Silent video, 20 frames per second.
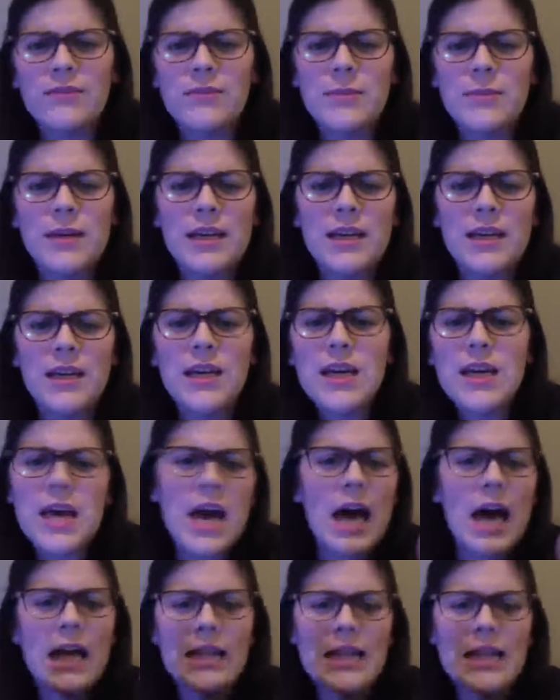to be
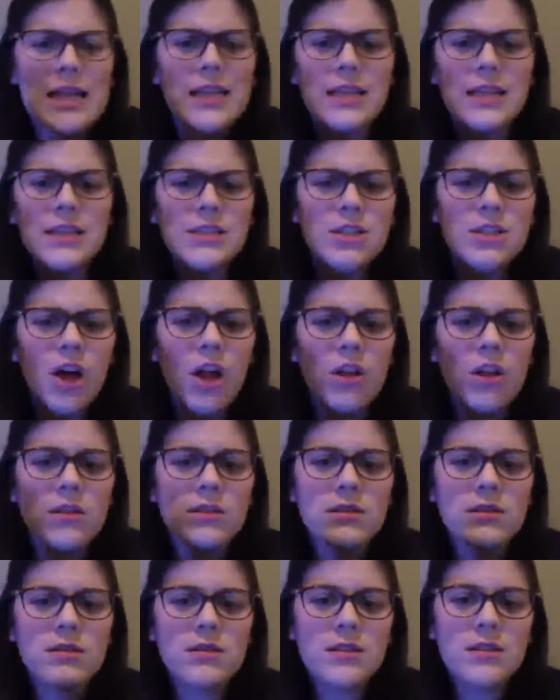a legal
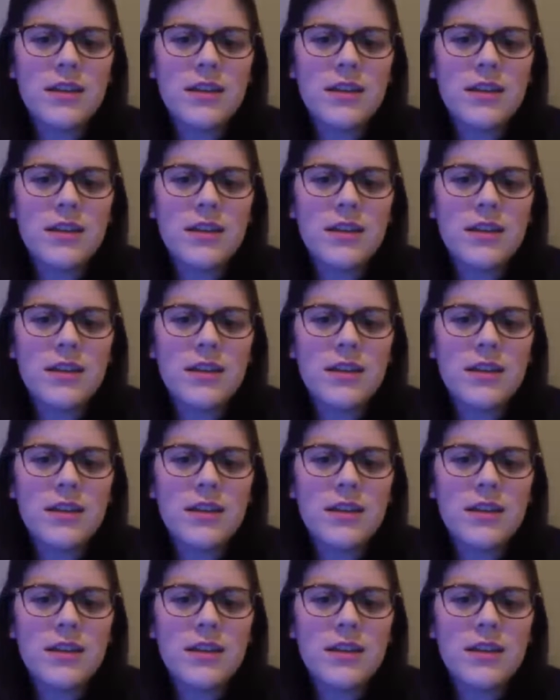adult.